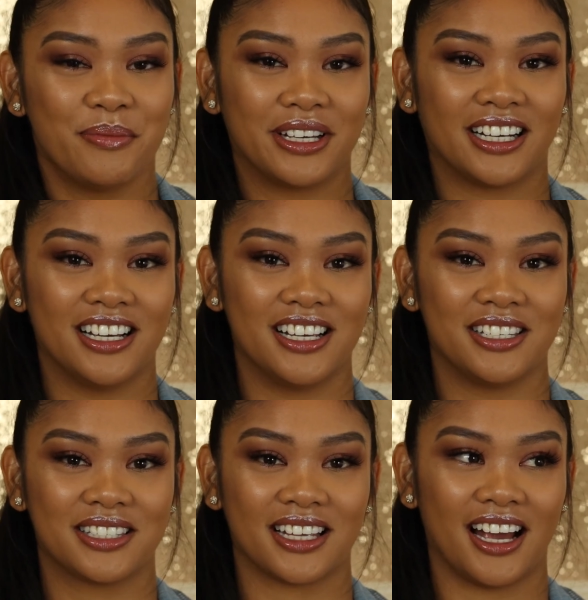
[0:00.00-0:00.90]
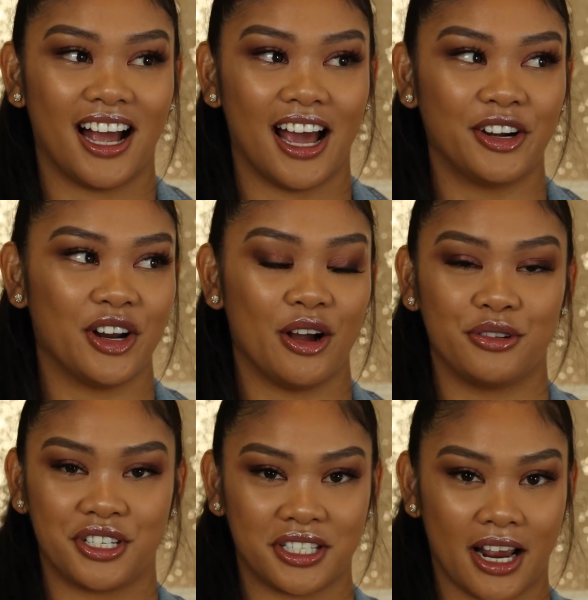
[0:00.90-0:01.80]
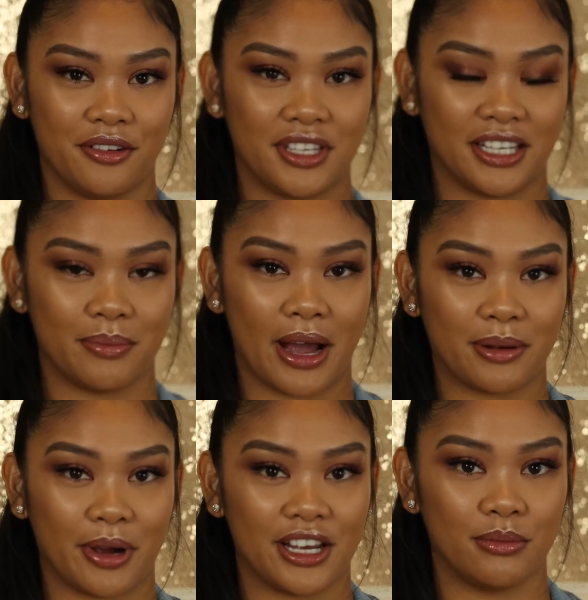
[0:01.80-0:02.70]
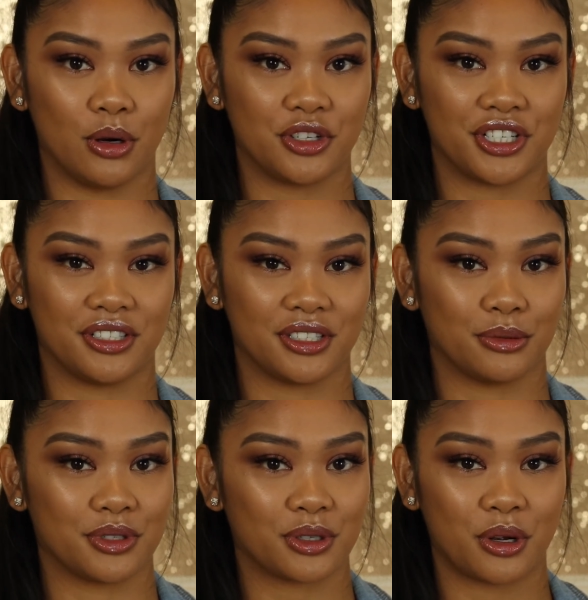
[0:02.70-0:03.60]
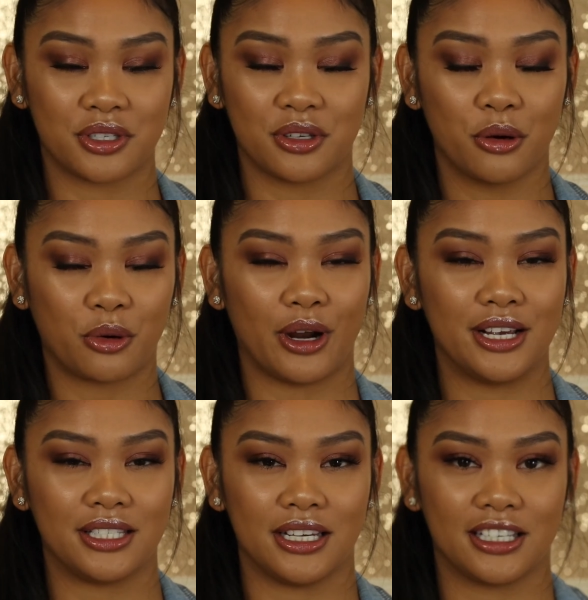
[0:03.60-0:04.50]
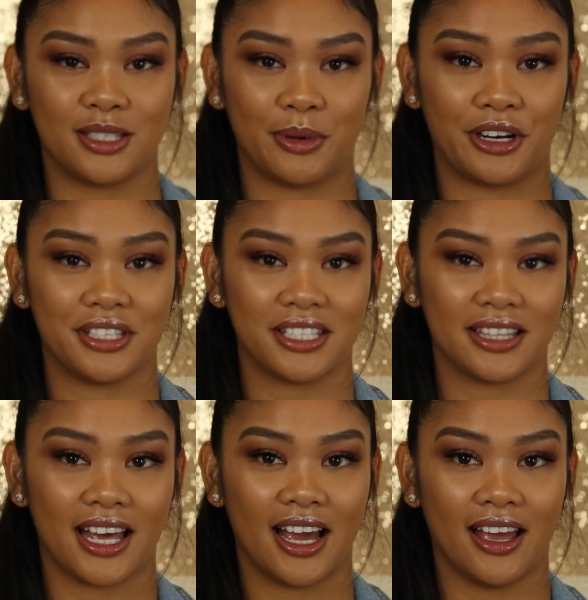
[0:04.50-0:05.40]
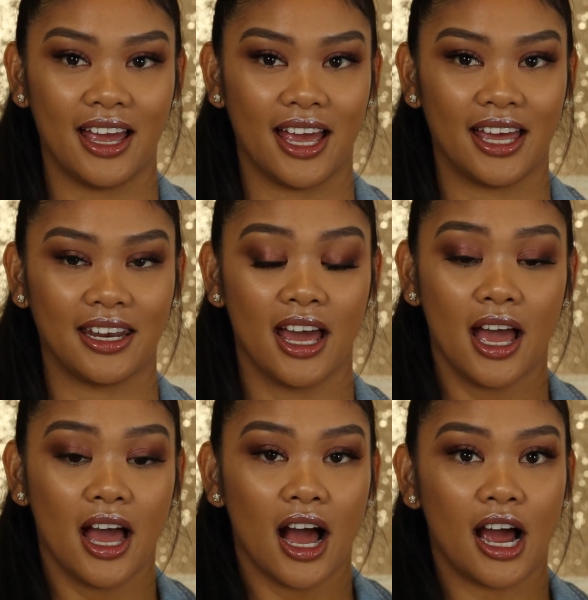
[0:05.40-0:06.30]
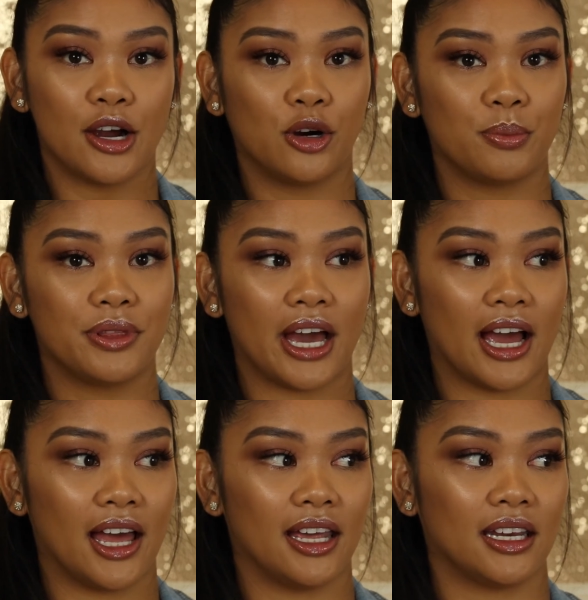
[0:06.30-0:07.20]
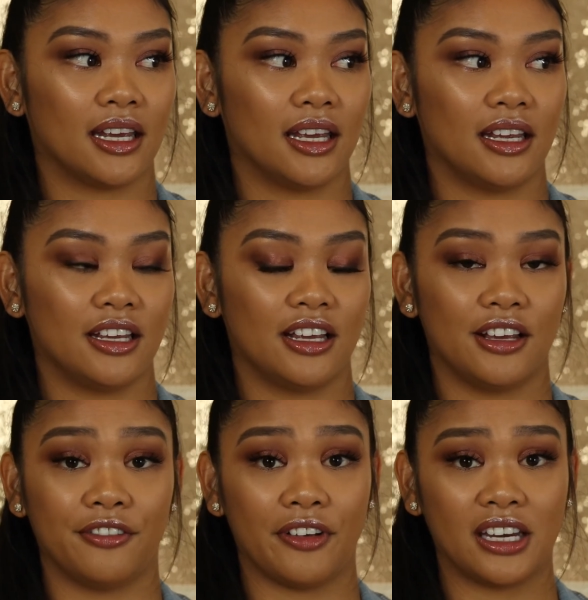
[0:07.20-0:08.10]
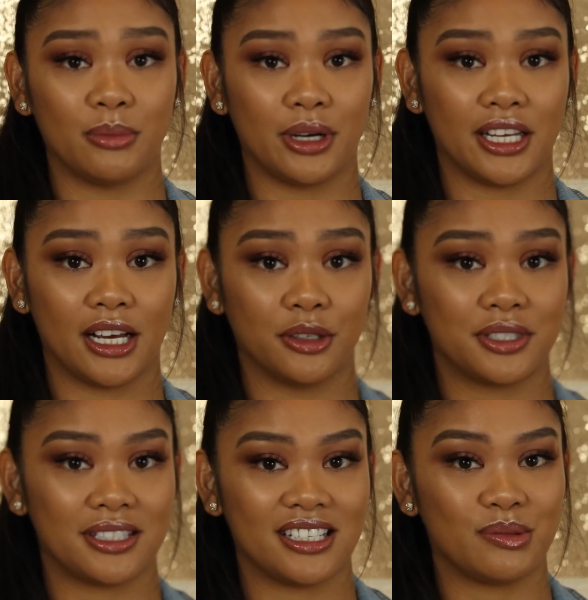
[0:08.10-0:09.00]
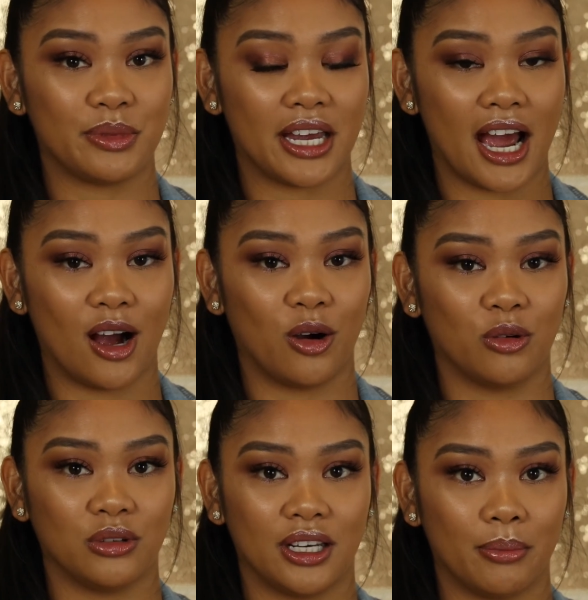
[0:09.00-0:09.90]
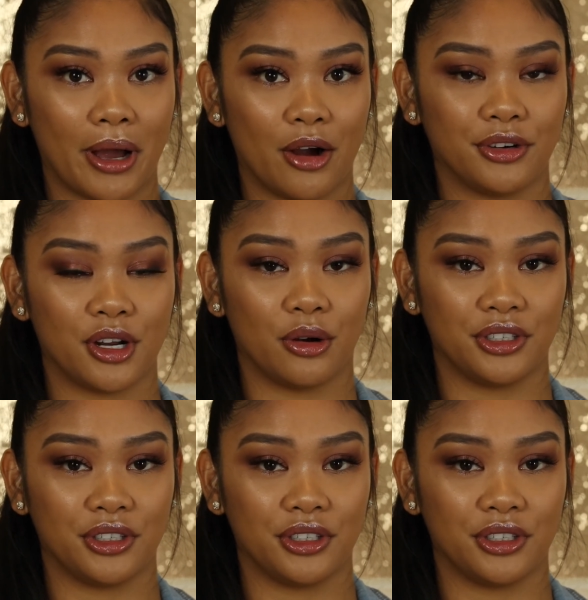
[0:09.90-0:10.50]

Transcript: because I don't know, I was just kind of taken back by emotions. It was so crazy experiencing that, and I hope that if anybody else sees me out and about,